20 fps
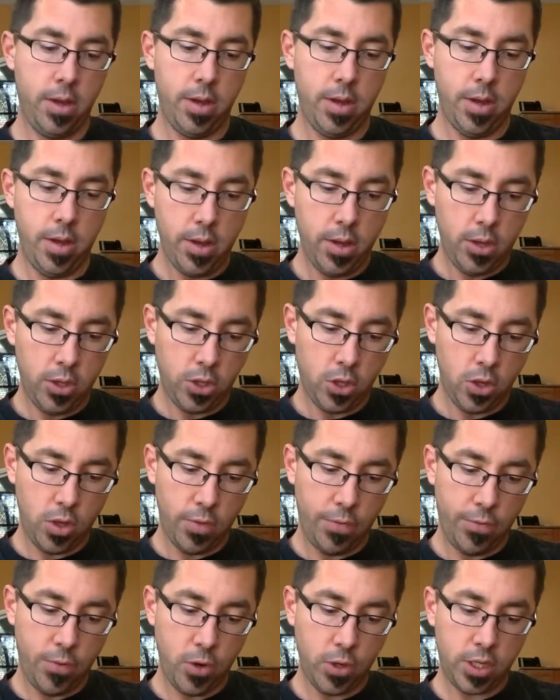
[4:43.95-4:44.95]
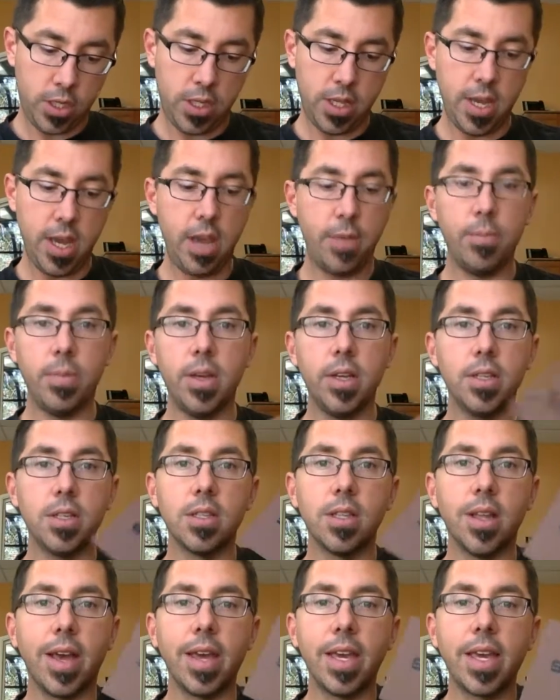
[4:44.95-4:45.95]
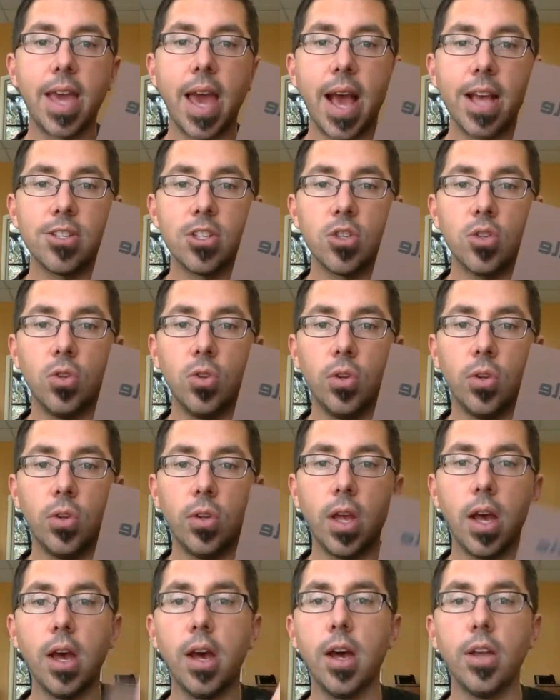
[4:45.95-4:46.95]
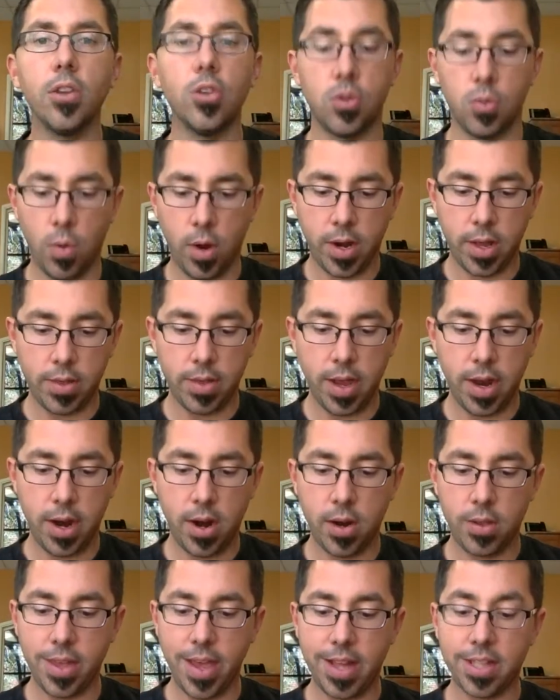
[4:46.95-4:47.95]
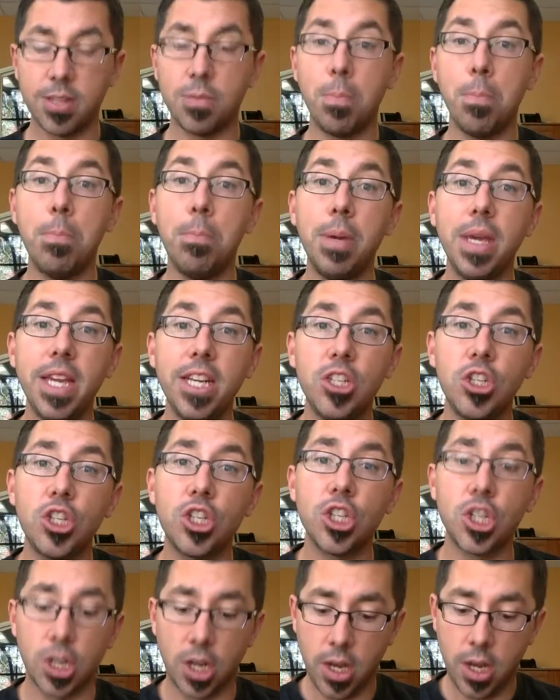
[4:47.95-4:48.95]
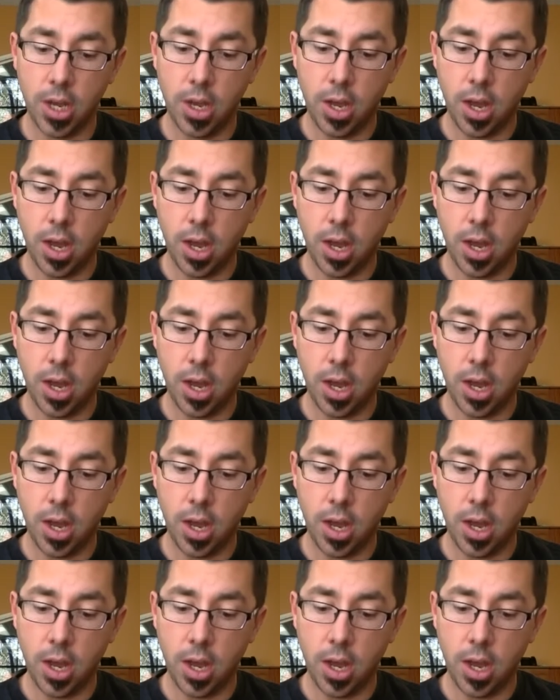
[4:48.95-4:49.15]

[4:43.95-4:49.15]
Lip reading: So the first theme is like castle. There's one in there that's beach.